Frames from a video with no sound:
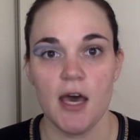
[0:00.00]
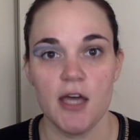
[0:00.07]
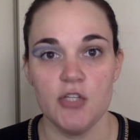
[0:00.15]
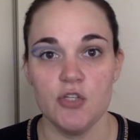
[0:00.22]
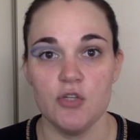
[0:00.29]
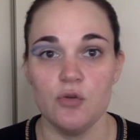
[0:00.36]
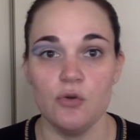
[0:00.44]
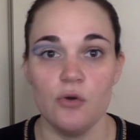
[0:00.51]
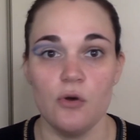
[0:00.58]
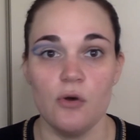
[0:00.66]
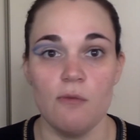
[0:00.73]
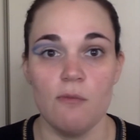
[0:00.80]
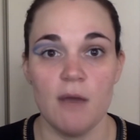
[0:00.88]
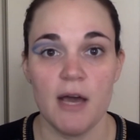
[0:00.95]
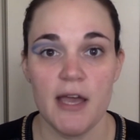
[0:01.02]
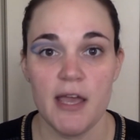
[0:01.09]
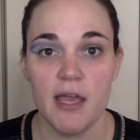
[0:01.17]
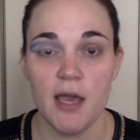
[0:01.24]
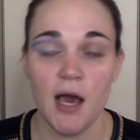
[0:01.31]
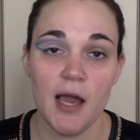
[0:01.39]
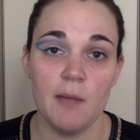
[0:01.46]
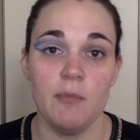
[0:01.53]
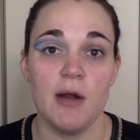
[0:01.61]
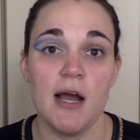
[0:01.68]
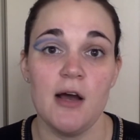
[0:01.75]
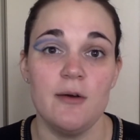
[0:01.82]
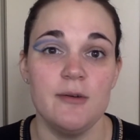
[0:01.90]
do my
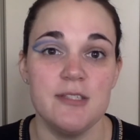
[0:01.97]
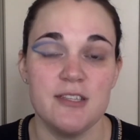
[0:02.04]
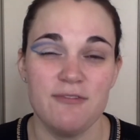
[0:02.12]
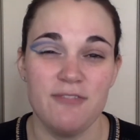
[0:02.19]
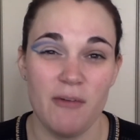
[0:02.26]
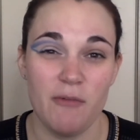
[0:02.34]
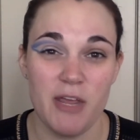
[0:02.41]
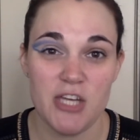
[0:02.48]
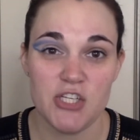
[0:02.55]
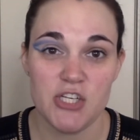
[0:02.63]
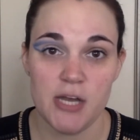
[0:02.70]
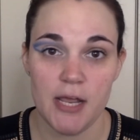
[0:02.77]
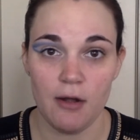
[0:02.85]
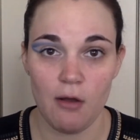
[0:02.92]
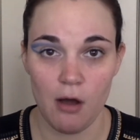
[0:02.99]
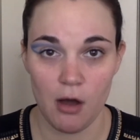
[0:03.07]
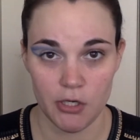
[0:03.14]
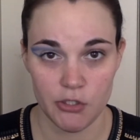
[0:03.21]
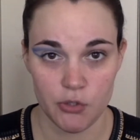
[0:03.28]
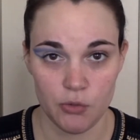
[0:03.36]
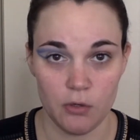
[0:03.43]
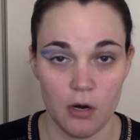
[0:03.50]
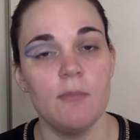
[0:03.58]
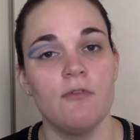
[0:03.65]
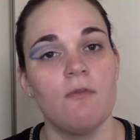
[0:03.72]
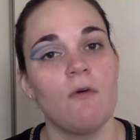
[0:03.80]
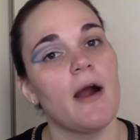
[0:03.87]
eyebrows, foundation, and contour
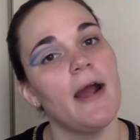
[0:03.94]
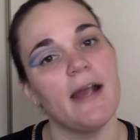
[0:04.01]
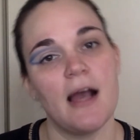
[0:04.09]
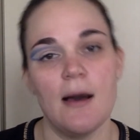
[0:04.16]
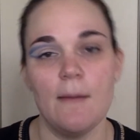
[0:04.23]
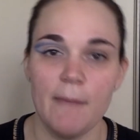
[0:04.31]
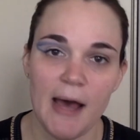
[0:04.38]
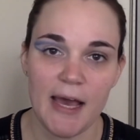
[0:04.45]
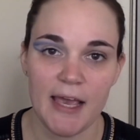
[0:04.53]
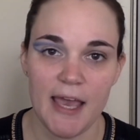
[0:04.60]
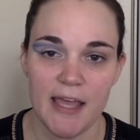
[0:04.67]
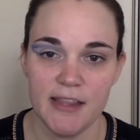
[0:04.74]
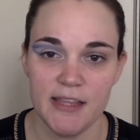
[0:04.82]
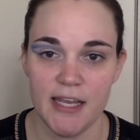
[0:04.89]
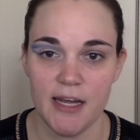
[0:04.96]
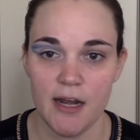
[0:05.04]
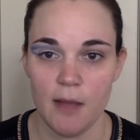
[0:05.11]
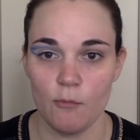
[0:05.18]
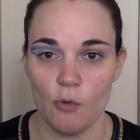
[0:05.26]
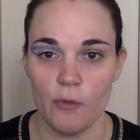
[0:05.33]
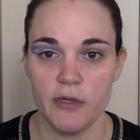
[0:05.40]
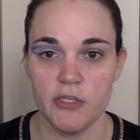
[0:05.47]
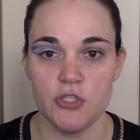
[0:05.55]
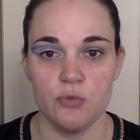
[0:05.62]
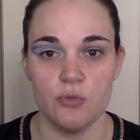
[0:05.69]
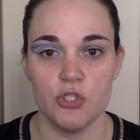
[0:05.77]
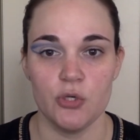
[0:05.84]
before I come back, and then I'm going
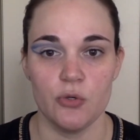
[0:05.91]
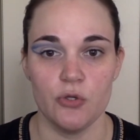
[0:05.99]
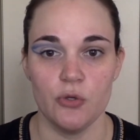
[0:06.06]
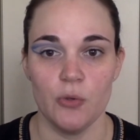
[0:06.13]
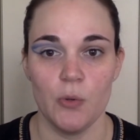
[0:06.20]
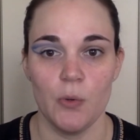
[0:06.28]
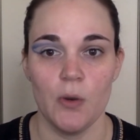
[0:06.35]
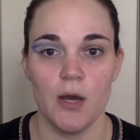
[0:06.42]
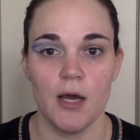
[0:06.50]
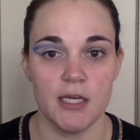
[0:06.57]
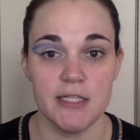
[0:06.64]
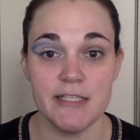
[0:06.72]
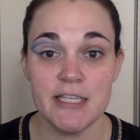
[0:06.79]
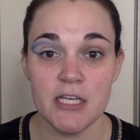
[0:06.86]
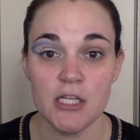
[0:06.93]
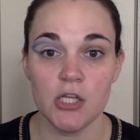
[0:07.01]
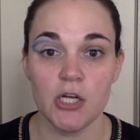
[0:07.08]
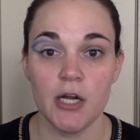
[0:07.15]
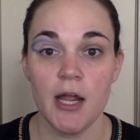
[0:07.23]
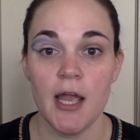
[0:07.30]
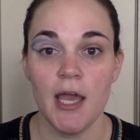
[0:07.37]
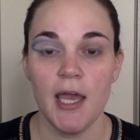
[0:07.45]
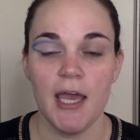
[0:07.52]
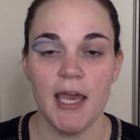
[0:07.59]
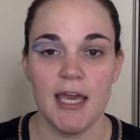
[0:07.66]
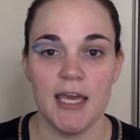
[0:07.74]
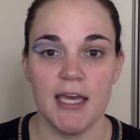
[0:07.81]
to show you concealer
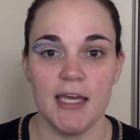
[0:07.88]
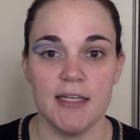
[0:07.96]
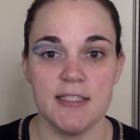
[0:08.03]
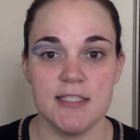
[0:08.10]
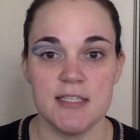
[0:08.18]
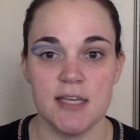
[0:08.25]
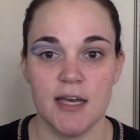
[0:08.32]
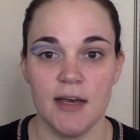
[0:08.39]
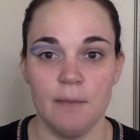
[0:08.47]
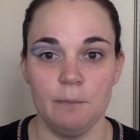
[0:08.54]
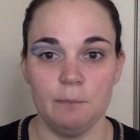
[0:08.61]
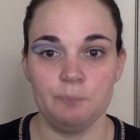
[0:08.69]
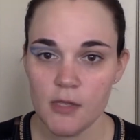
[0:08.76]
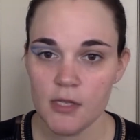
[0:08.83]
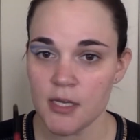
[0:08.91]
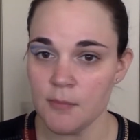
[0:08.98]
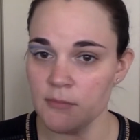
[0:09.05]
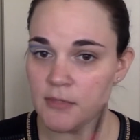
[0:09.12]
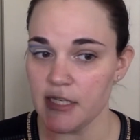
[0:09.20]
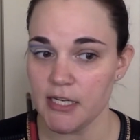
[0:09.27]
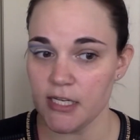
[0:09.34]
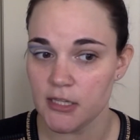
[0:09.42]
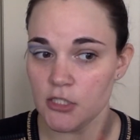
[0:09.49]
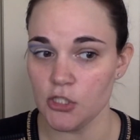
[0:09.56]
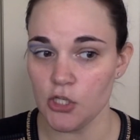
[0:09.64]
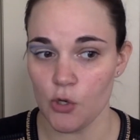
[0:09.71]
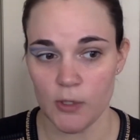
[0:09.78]
and completing the
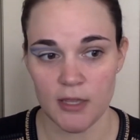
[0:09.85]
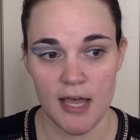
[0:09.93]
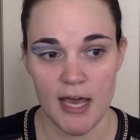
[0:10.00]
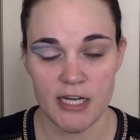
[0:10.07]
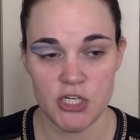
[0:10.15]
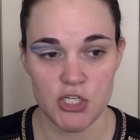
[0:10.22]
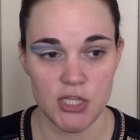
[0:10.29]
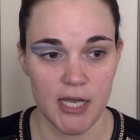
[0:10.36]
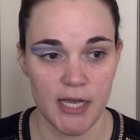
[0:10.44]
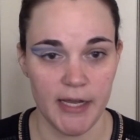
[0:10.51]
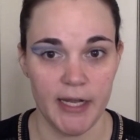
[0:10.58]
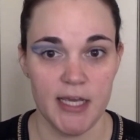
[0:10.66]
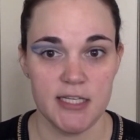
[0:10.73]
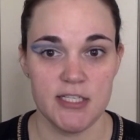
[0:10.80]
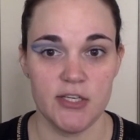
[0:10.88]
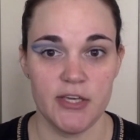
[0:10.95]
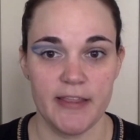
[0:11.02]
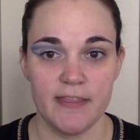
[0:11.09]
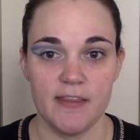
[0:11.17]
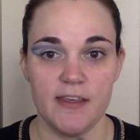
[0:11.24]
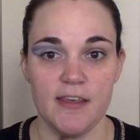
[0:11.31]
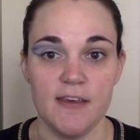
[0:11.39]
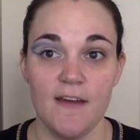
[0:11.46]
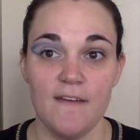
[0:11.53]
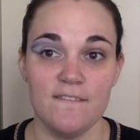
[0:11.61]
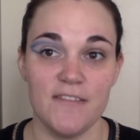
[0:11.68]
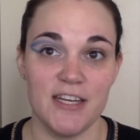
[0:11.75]
lower lash line to get the
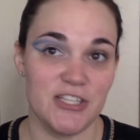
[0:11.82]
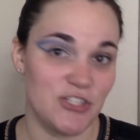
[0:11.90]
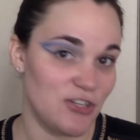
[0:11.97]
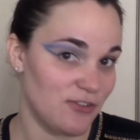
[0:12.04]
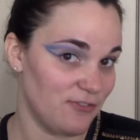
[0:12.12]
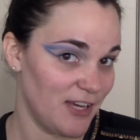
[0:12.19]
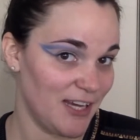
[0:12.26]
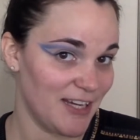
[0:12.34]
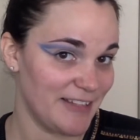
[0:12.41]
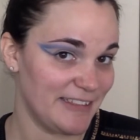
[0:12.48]
finished effect.